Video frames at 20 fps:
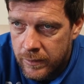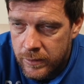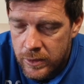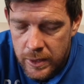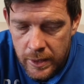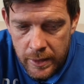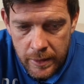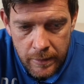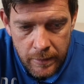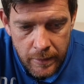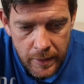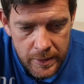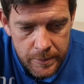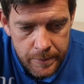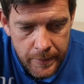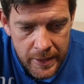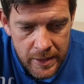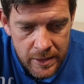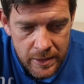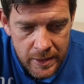Obviously, his
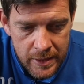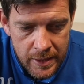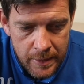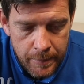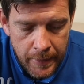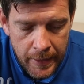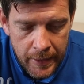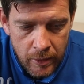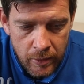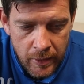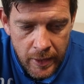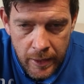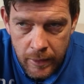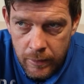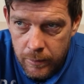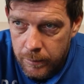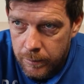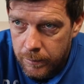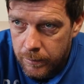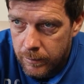Man City
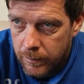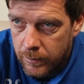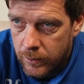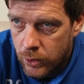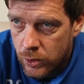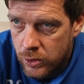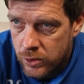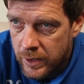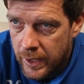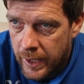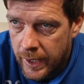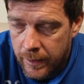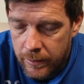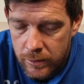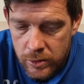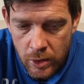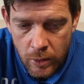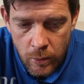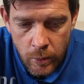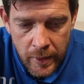background does
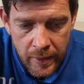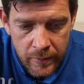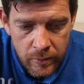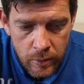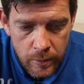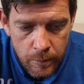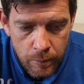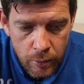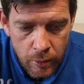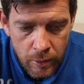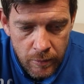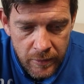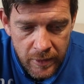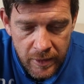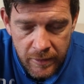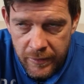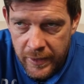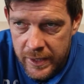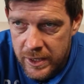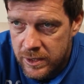that, so we have to improve the
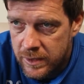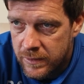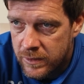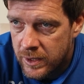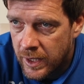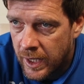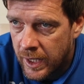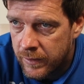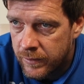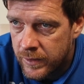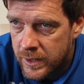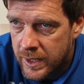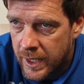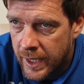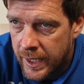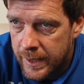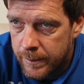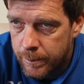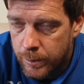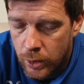defensive side of his
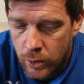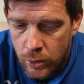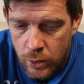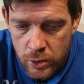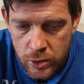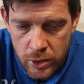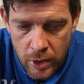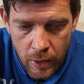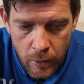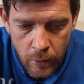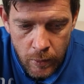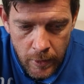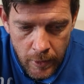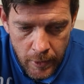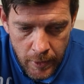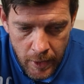game, but also,